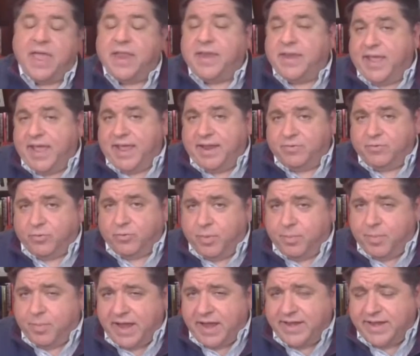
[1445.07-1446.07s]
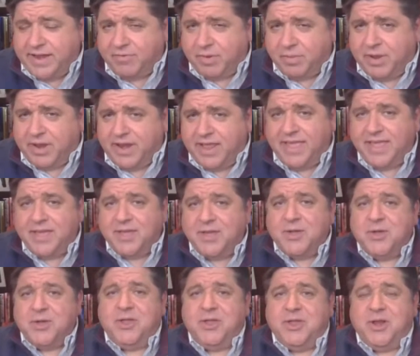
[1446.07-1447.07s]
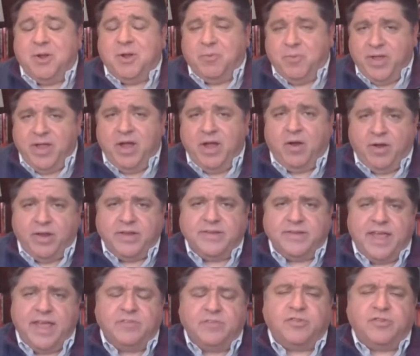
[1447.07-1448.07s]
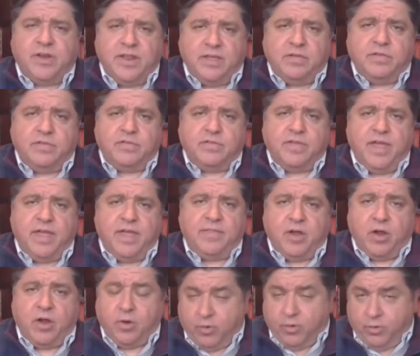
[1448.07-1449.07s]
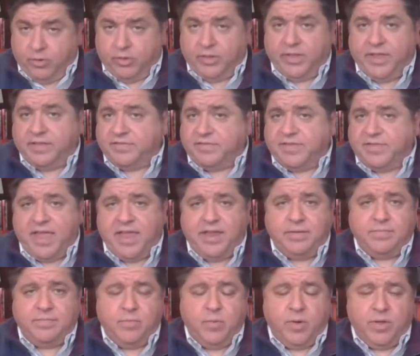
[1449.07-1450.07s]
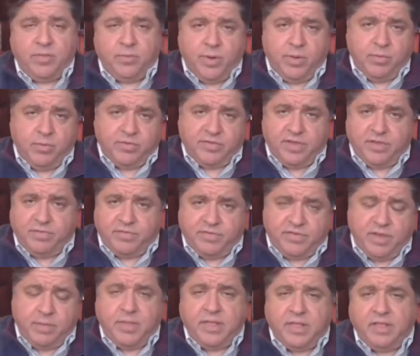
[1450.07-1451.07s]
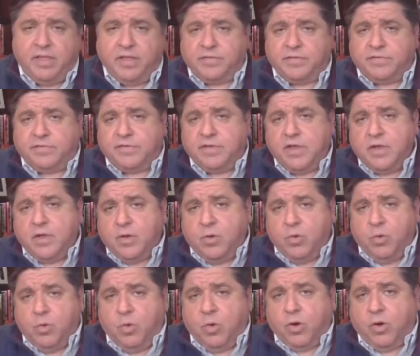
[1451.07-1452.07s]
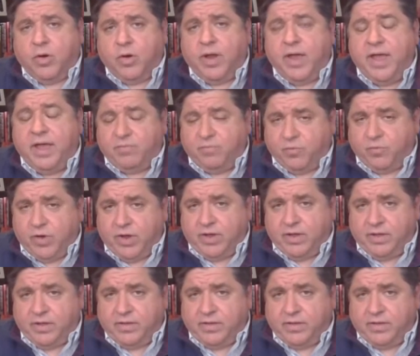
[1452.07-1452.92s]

And to remind everybody, our intention is at our earliest date, whether we receive stimulus or have